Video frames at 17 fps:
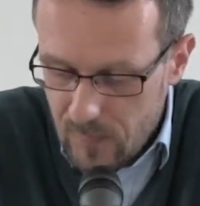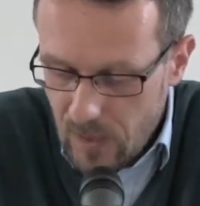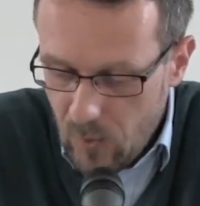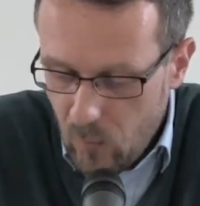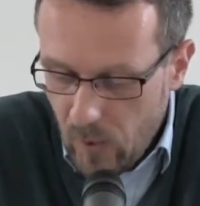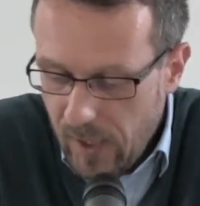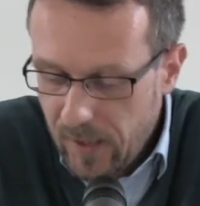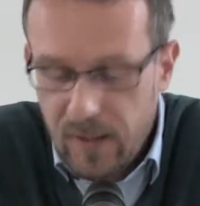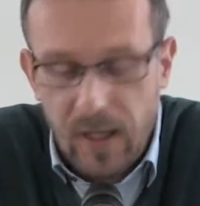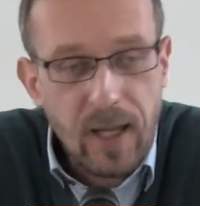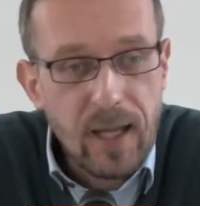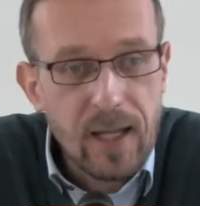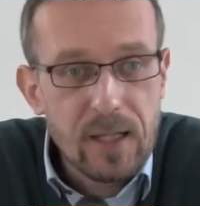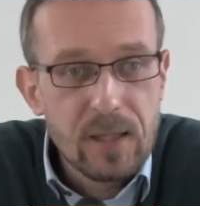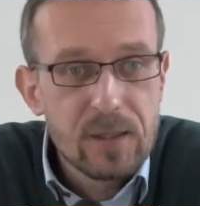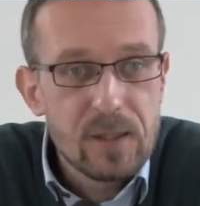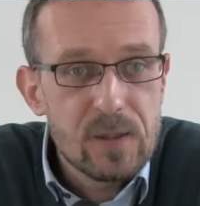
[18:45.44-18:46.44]
Why are they
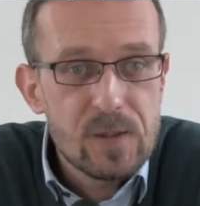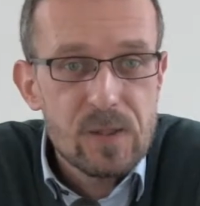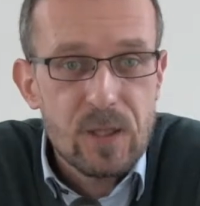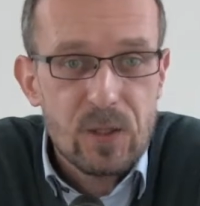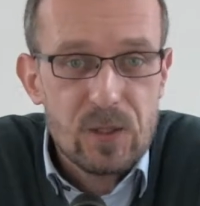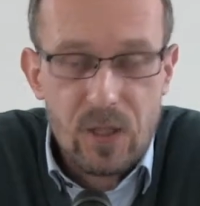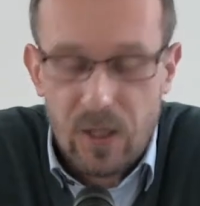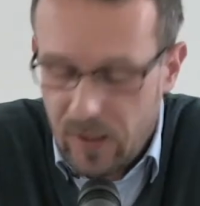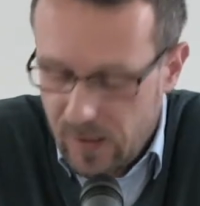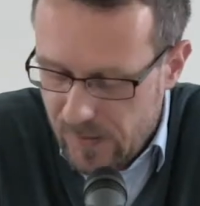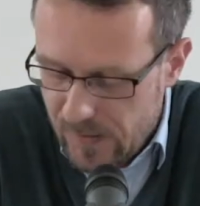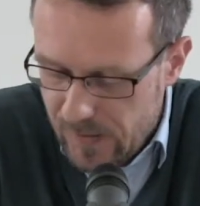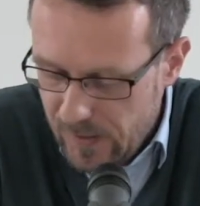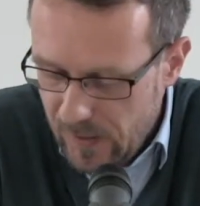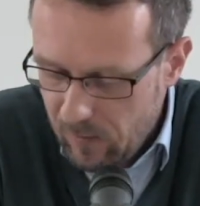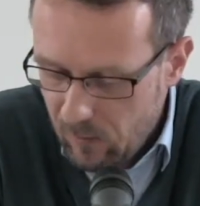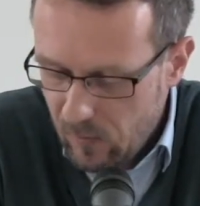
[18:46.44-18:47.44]
held in such high
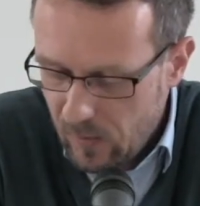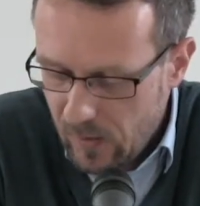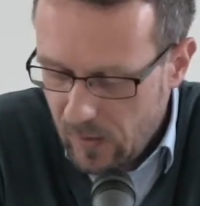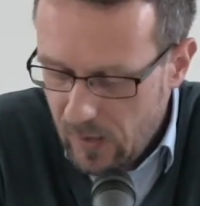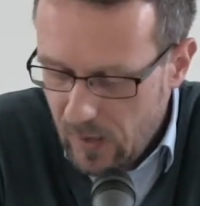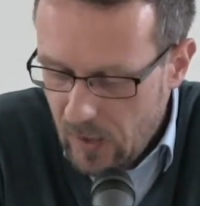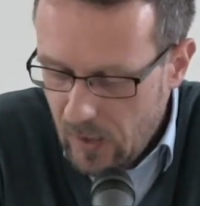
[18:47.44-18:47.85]
esteem?